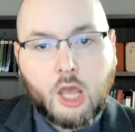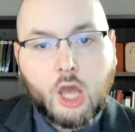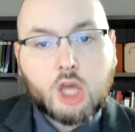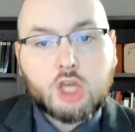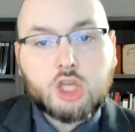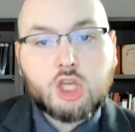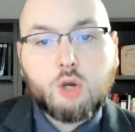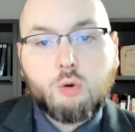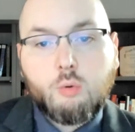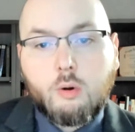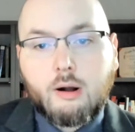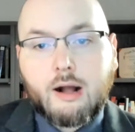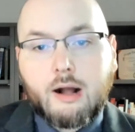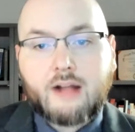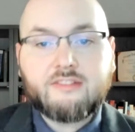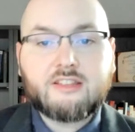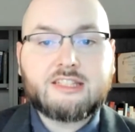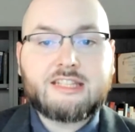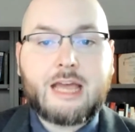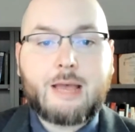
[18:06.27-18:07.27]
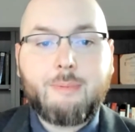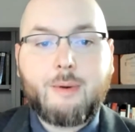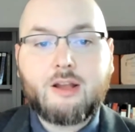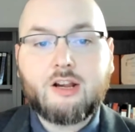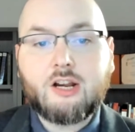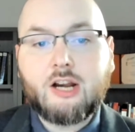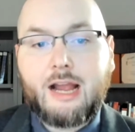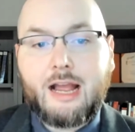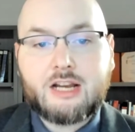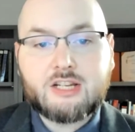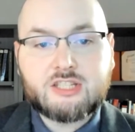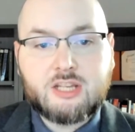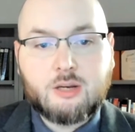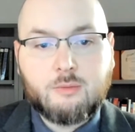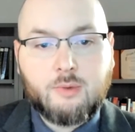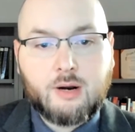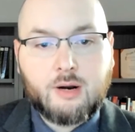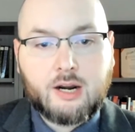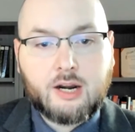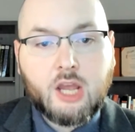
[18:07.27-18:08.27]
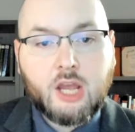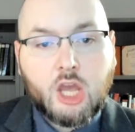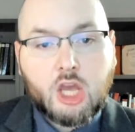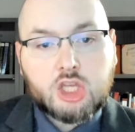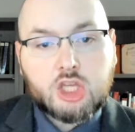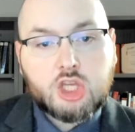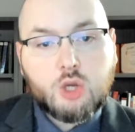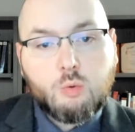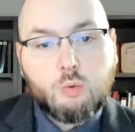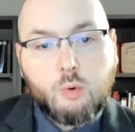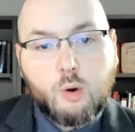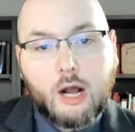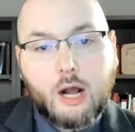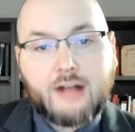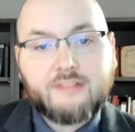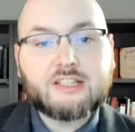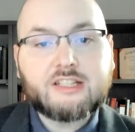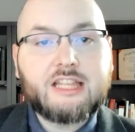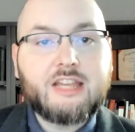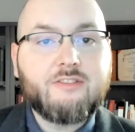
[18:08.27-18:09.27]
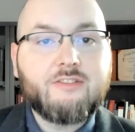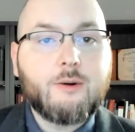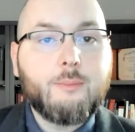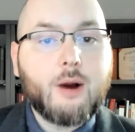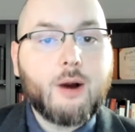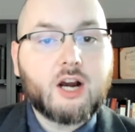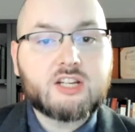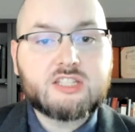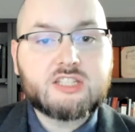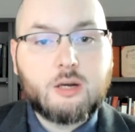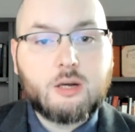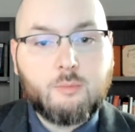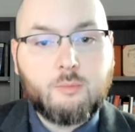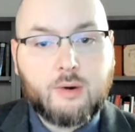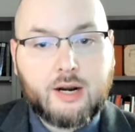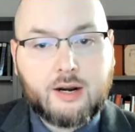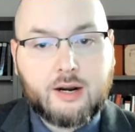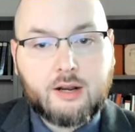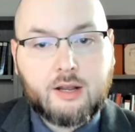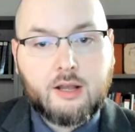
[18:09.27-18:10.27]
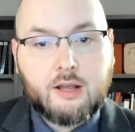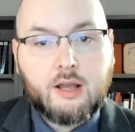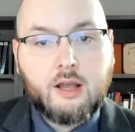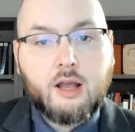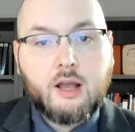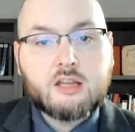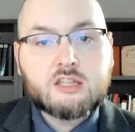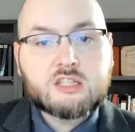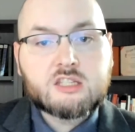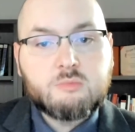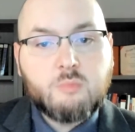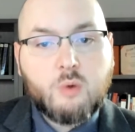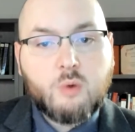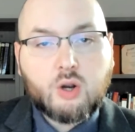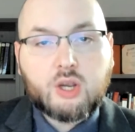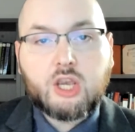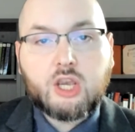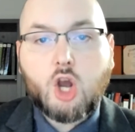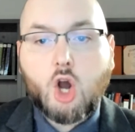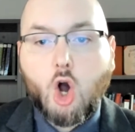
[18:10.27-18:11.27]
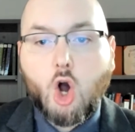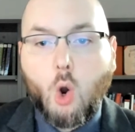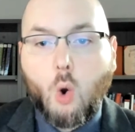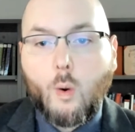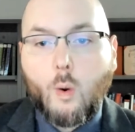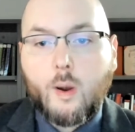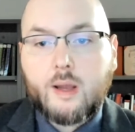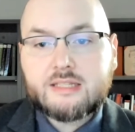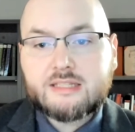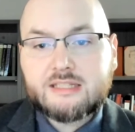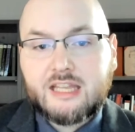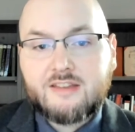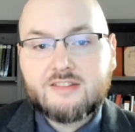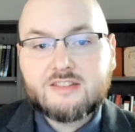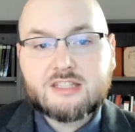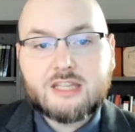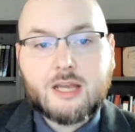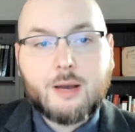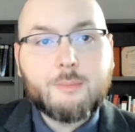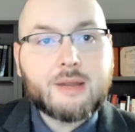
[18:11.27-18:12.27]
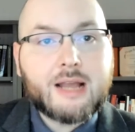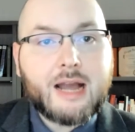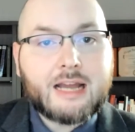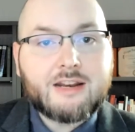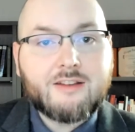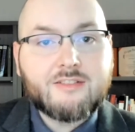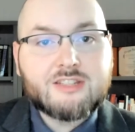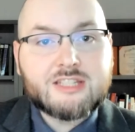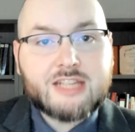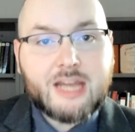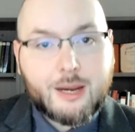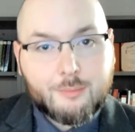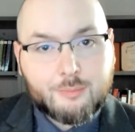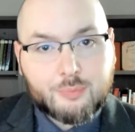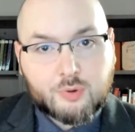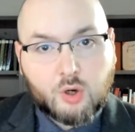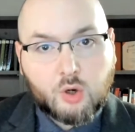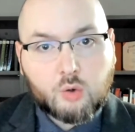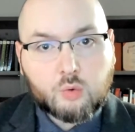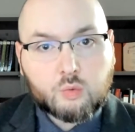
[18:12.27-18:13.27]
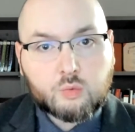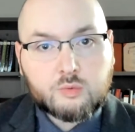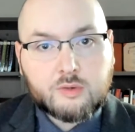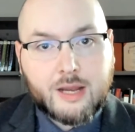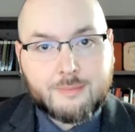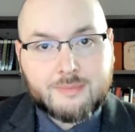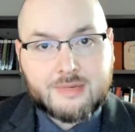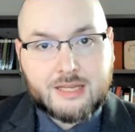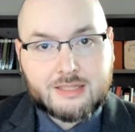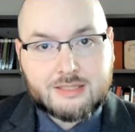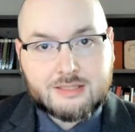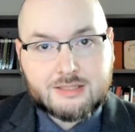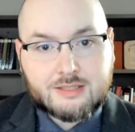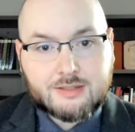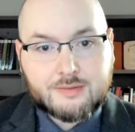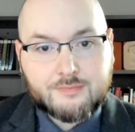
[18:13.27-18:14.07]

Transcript: You will have to tap out your ash somewhere. You will have to leave a mark somewhere. Smoking always leaves some kind of temporal remnant.